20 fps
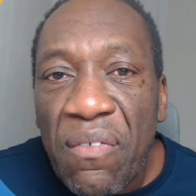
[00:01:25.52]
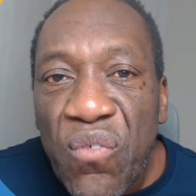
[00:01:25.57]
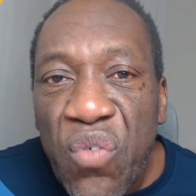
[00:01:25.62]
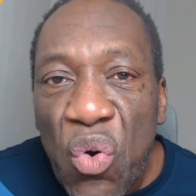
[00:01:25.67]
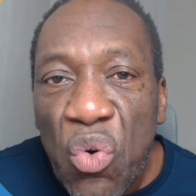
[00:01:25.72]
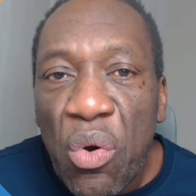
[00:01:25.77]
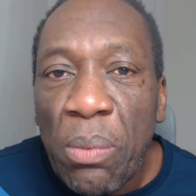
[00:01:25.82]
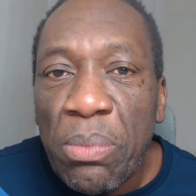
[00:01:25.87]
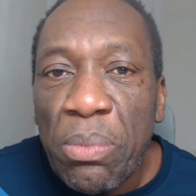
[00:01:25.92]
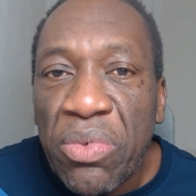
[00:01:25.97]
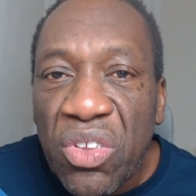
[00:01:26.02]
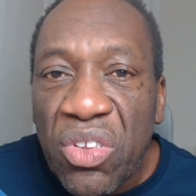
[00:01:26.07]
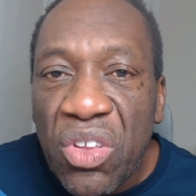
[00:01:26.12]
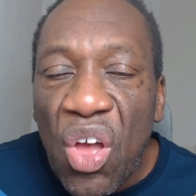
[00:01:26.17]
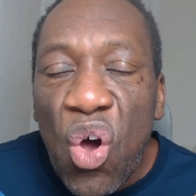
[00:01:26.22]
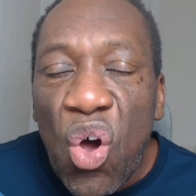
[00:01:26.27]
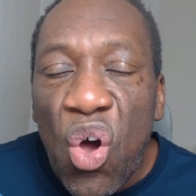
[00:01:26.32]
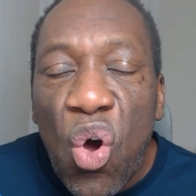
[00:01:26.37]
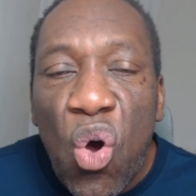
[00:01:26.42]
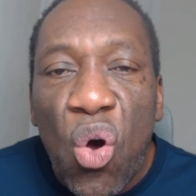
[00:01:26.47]
forums
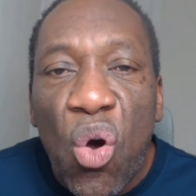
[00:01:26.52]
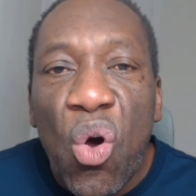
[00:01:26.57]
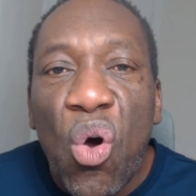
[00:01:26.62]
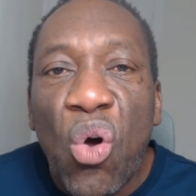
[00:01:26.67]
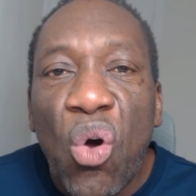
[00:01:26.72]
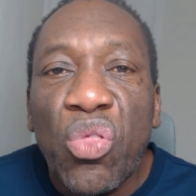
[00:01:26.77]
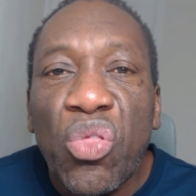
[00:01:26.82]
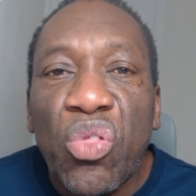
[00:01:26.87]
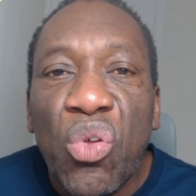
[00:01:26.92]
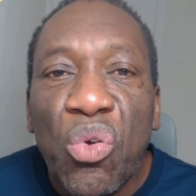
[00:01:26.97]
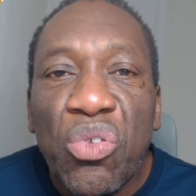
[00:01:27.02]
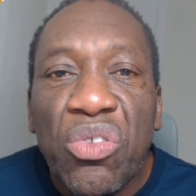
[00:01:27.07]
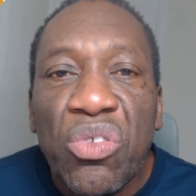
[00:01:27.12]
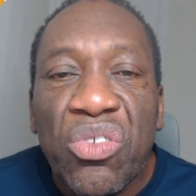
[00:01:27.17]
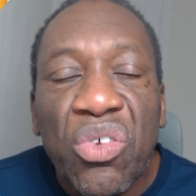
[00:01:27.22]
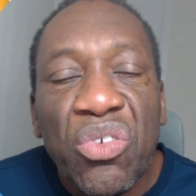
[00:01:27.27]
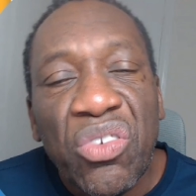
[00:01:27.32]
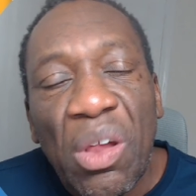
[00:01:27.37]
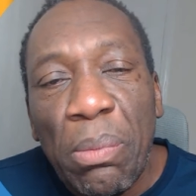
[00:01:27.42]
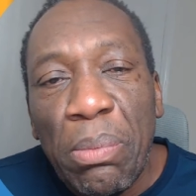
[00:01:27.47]
or on those
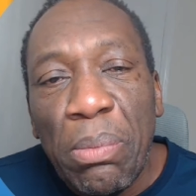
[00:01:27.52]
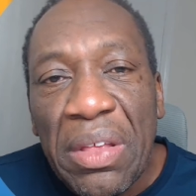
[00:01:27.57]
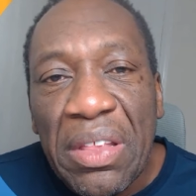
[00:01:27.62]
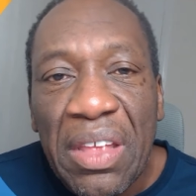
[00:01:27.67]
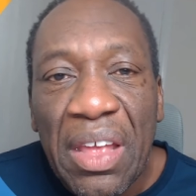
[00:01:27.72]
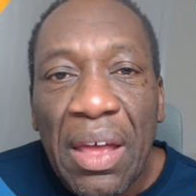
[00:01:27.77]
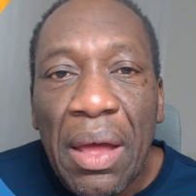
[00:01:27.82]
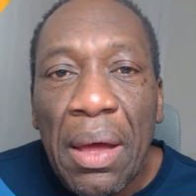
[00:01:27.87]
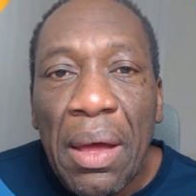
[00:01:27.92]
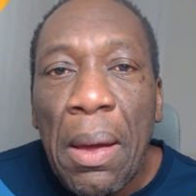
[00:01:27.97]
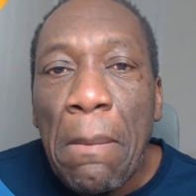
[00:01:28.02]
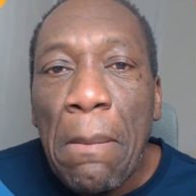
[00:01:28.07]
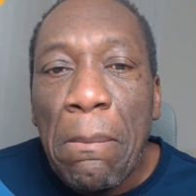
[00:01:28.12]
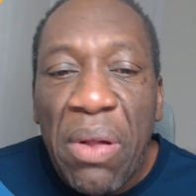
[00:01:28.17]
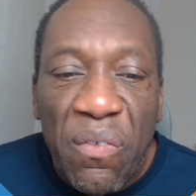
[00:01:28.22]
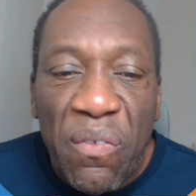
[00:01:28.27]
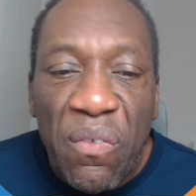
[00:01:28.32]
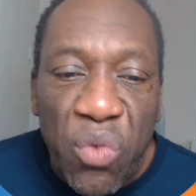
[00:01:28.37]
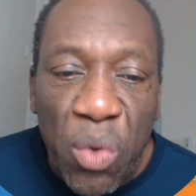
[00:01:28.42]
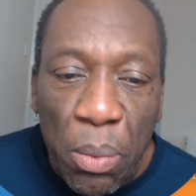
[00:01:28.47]
social media
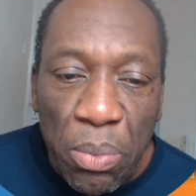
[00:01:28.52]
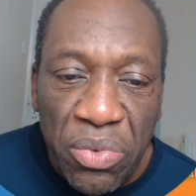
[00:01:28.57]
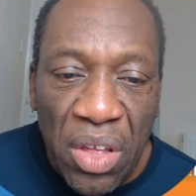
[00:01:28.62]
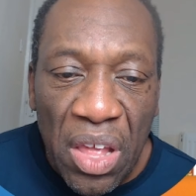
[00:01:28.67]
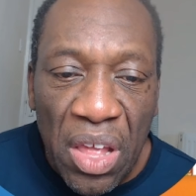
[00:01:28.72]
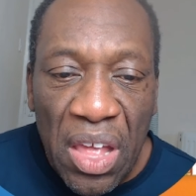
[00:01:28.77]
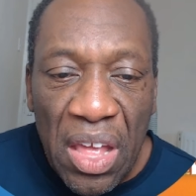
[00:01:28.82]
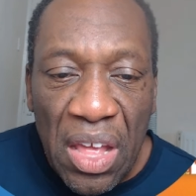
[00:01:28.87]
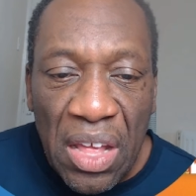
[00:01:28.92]
platforms.